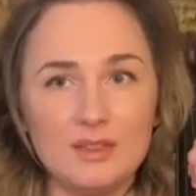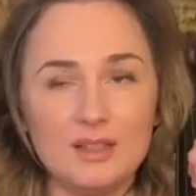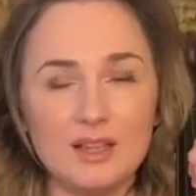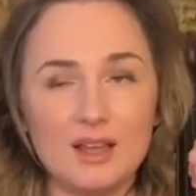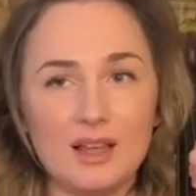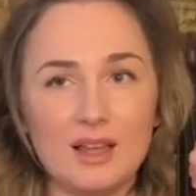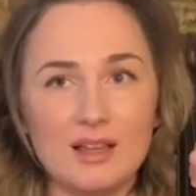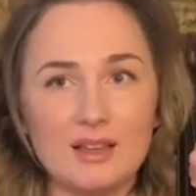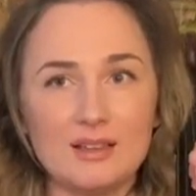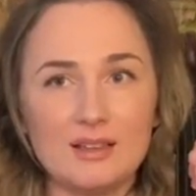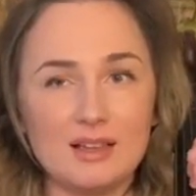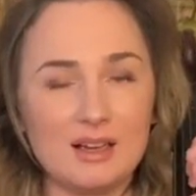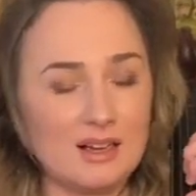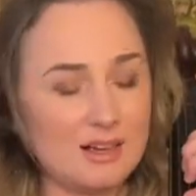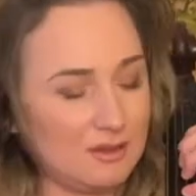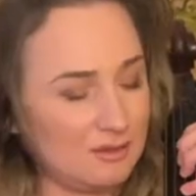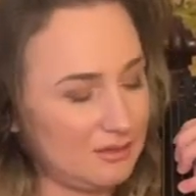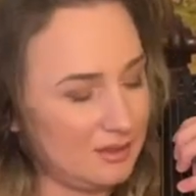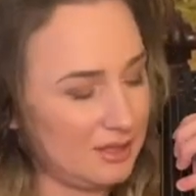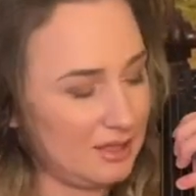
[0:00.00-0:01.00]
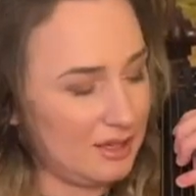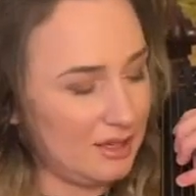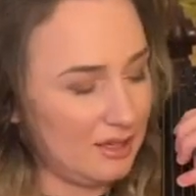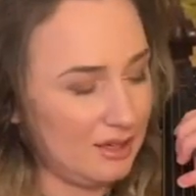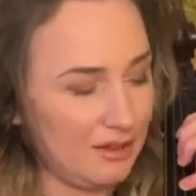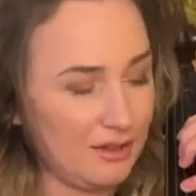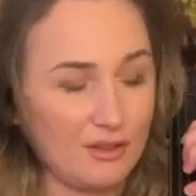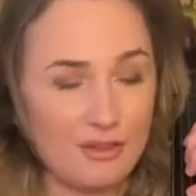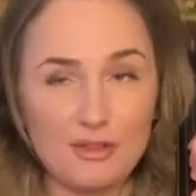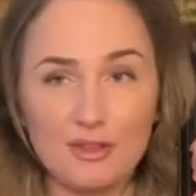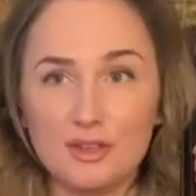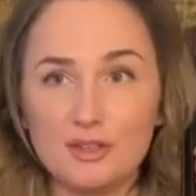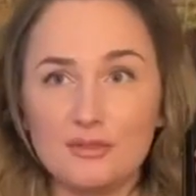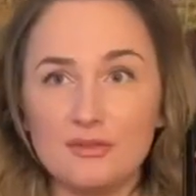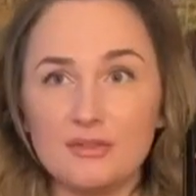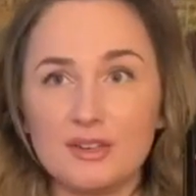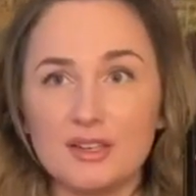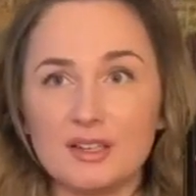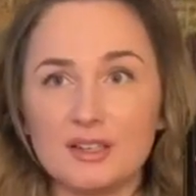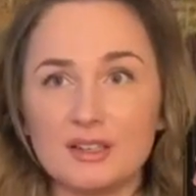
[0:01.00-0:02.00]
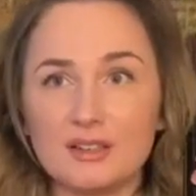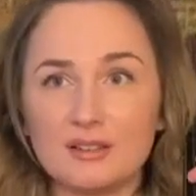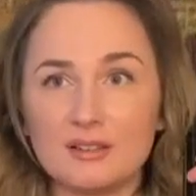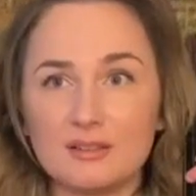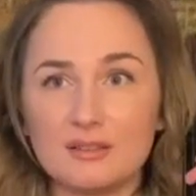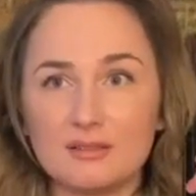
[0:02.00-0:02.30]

And now the third finger.